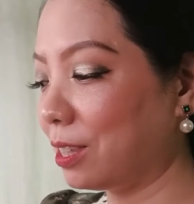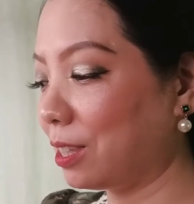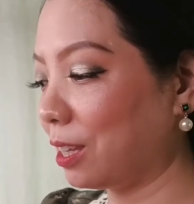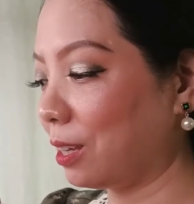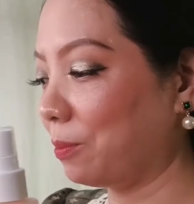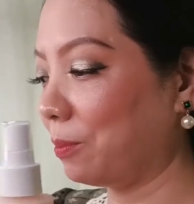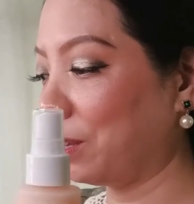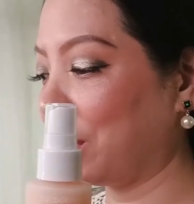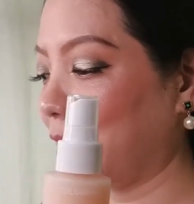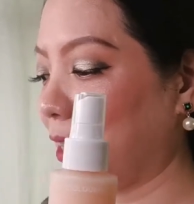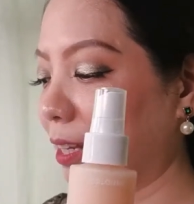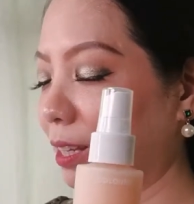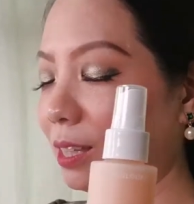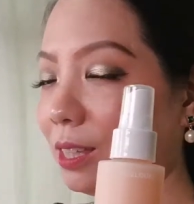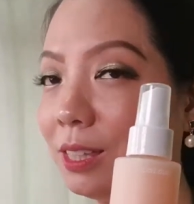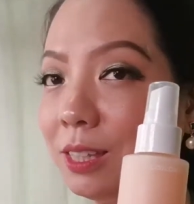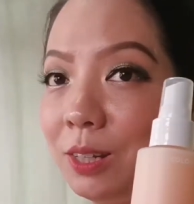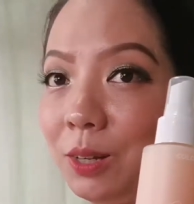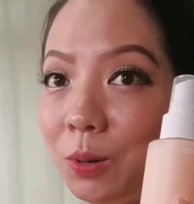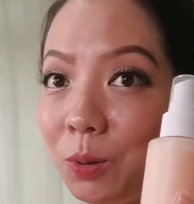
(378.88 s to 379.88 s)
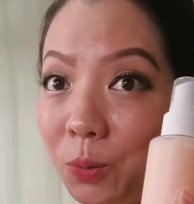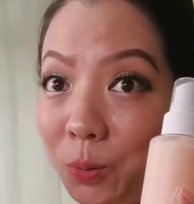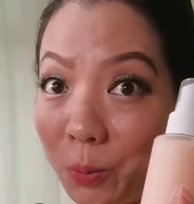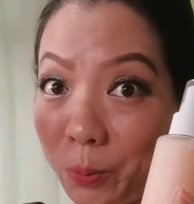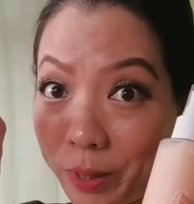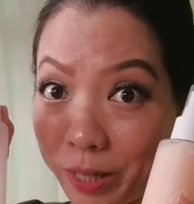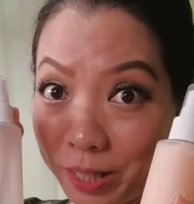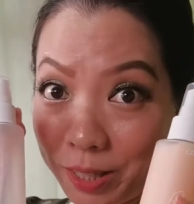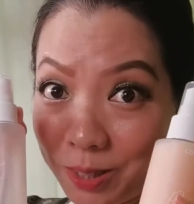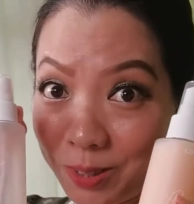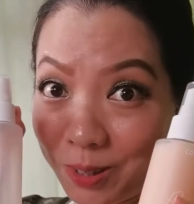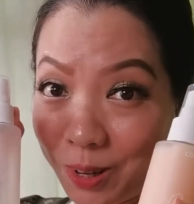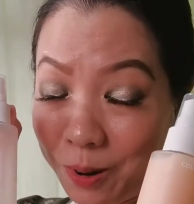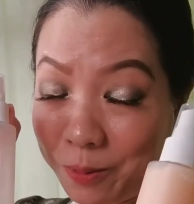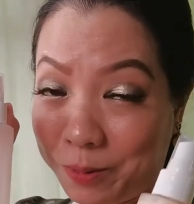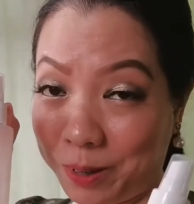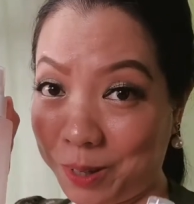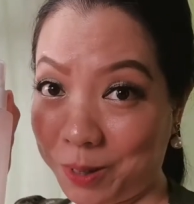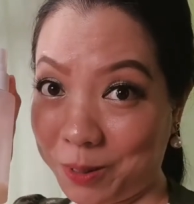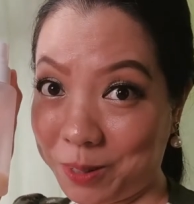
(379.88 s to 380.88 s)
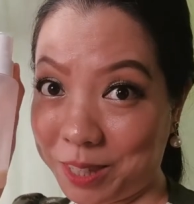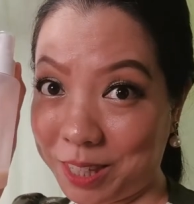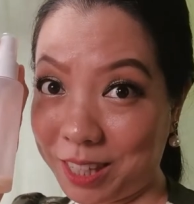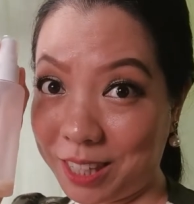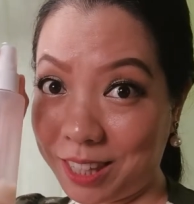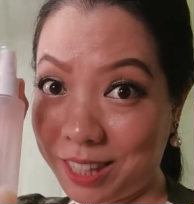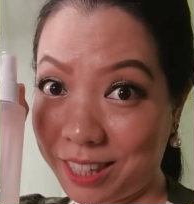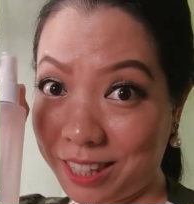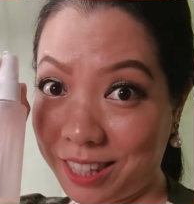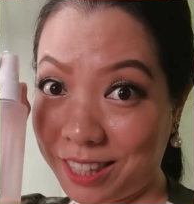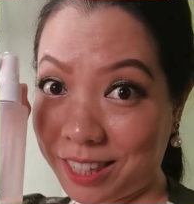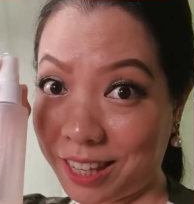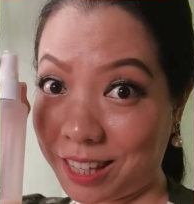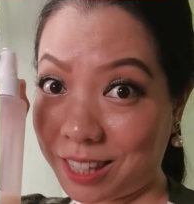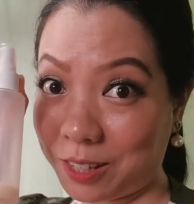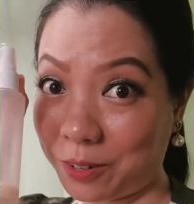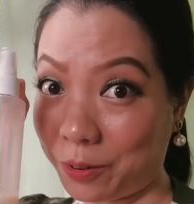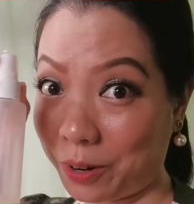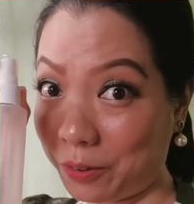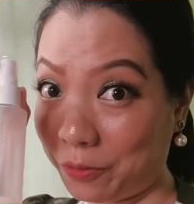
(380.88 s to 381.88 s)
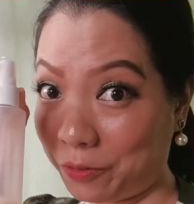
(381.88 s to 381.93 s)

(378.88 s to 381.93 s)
same as the old one. So I'll be using this as a